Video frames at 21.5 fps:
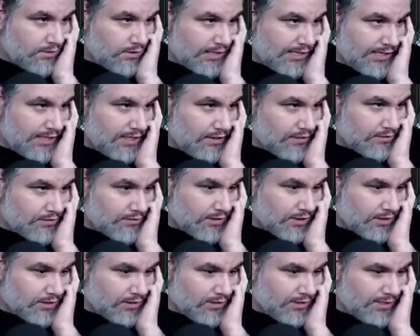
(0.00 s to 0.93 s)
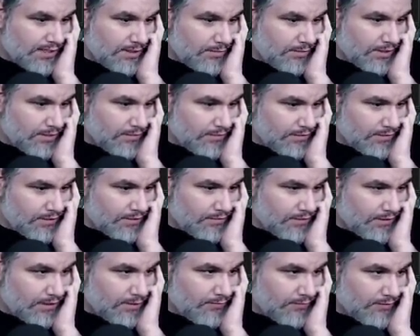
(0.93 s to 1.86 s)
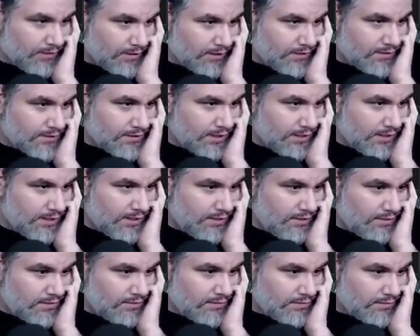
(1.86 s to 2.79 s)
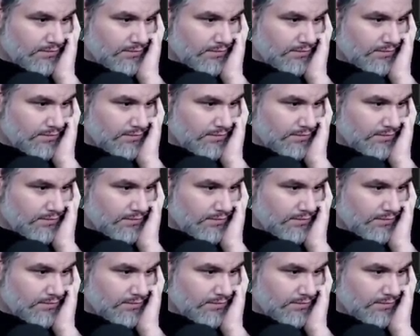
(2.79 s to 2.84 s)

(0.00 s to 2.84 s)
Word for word: I could go draw a card, keep go for the throat up for this guy.